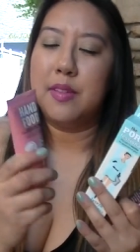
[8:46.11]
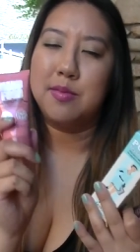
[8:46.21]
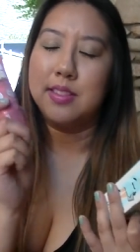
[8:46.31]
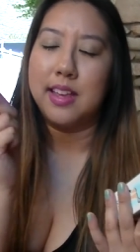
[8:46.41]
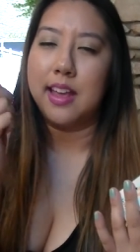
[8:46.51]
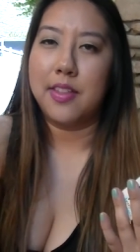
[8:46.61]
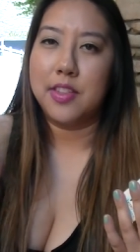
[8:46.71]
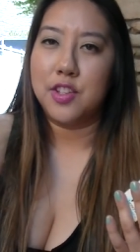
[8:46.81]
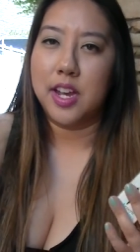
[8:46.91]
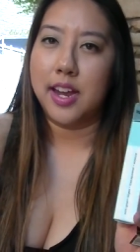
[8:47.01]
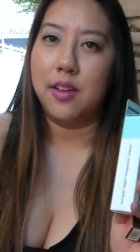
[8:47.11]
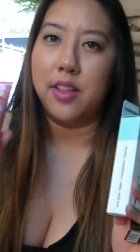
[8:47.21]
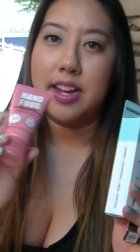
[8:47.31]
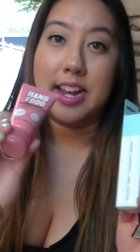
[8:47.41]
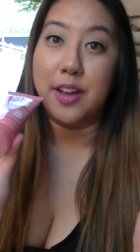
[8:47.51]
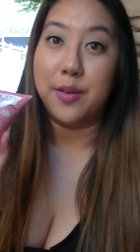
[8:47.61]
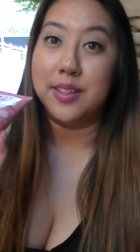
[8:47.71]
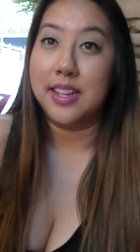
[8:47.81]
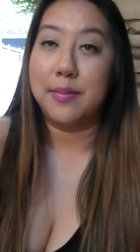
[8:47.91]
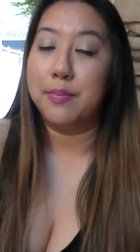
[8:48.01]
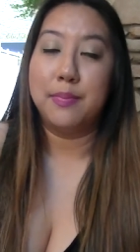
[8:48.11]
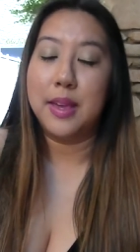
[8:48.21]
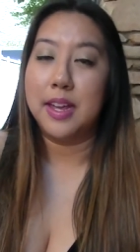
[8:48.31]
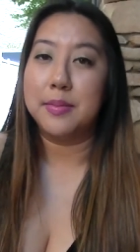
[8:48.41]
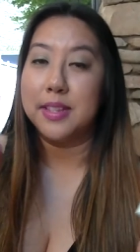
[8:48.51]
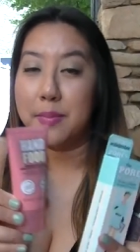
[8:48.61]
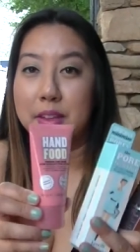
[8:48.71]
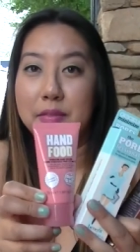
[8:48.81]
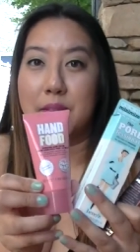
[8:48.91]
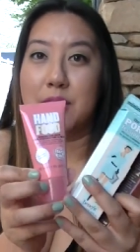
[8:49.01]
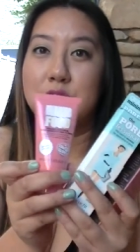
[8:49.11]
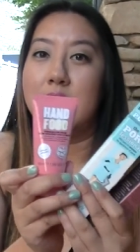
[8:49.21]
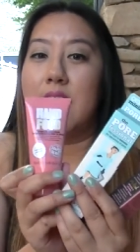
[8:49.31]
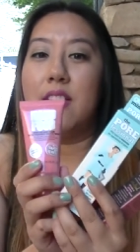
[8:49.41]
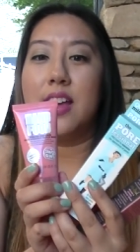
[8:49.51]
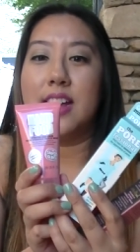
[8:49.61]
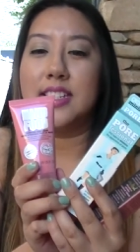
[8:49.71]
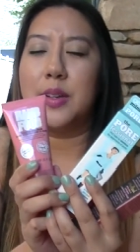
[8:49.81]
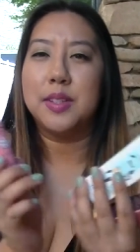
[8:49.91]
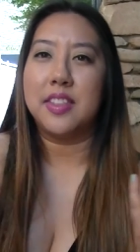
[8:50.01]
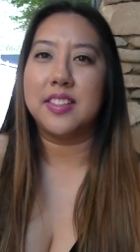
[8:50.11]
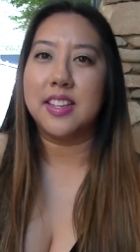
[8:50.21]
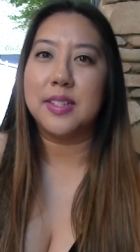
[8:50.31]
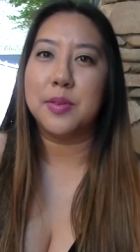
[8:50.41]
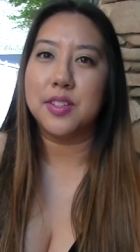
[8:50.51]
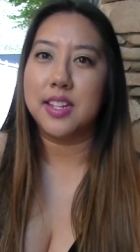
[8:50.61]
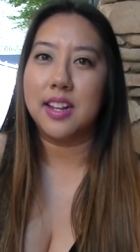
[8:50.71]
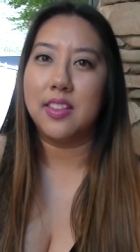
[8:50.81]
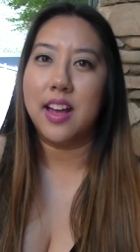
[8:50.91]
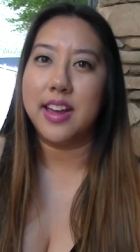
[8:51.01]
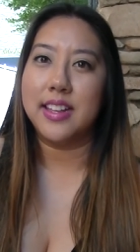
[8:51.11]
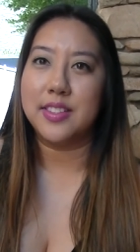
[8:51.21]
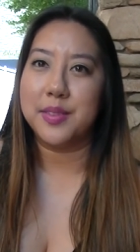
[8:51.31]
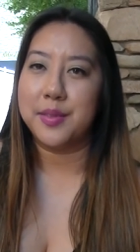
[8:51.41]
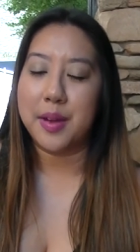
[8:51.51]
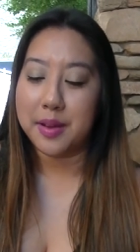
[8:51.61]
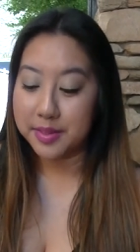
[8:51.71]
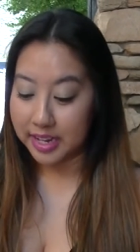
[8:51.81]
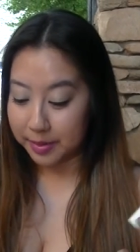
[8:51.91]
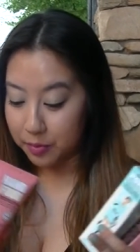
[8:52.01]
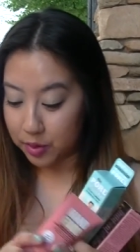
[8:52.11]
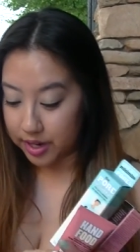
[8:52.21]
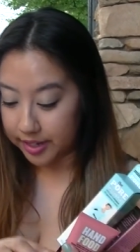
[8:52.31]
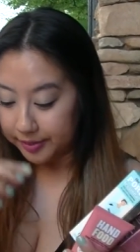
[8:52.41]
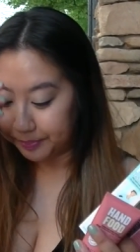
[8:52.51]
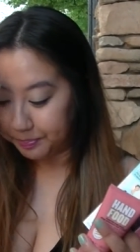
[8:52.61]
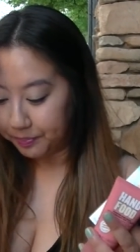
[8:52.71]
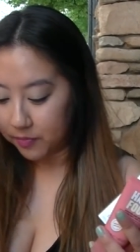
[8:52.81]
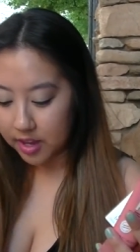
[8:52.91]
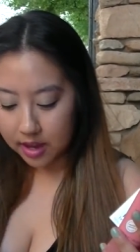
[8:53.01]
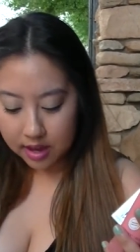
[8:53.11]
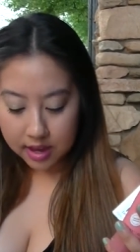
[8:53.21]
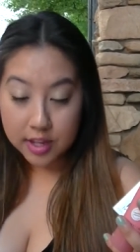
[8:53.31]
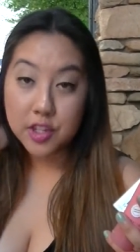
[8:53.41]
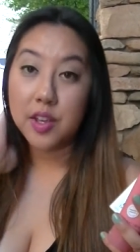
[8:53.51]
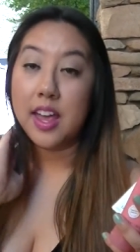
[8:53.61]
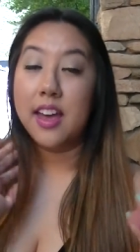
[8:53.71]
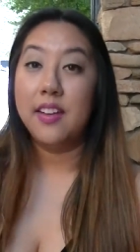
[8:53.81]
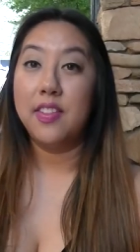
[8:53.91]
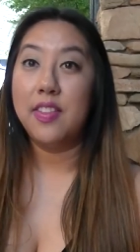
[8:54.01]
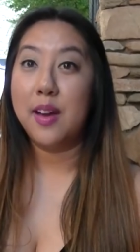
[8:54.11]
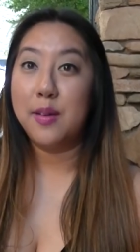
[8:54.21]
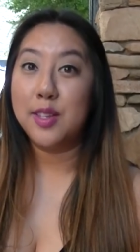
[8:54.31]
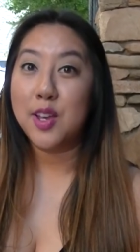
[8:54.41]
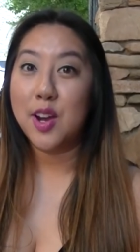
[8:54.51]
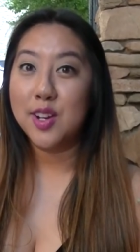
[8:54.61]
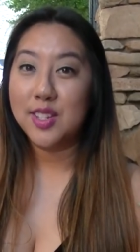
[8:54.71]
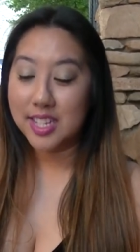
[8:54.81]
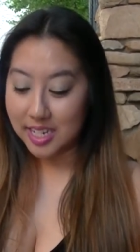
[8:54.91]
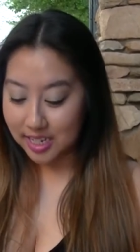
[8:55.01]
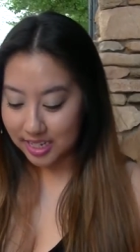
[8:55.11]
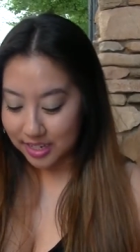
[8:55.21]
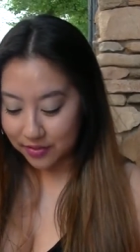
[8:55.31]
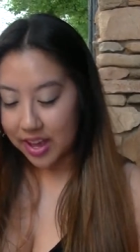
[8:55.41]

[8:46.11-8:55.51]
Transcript: It was like at the checkout line. I always like pick up something for the checkout line because I was like the sixth person in line, so I was getting bored. So yeah, that was our stuff.